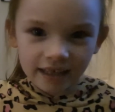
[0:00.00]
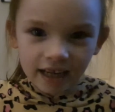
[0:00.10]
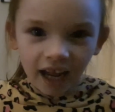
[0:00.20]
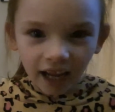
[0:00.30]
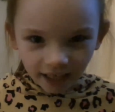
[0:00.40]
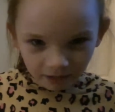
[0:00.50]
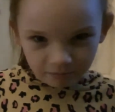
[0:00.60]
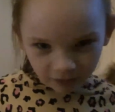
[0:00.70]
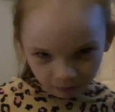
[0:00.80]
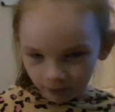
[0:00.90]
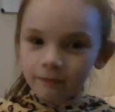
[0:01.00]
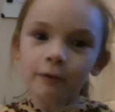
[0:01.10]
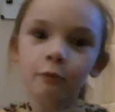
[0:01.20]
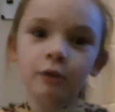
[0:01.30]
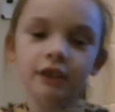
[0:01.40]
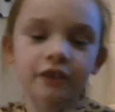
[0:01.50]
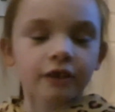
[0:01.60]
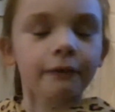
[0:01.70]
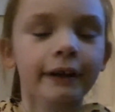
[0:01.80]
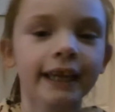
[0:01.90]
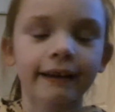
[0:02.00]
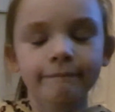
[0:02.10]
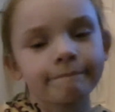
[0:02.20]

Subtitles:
talking about. And I'm grateful with the stuff I get.